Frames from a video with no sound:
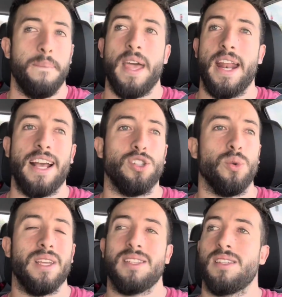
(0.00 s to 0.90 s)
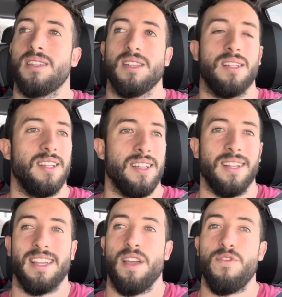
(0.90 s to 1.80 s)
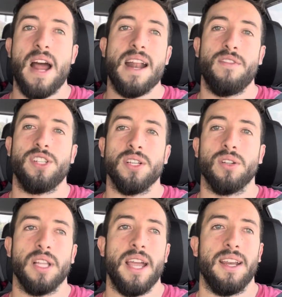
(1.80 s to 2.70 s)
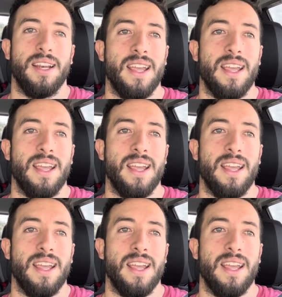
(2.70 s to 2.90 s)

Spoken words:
And I do this, if not every single night,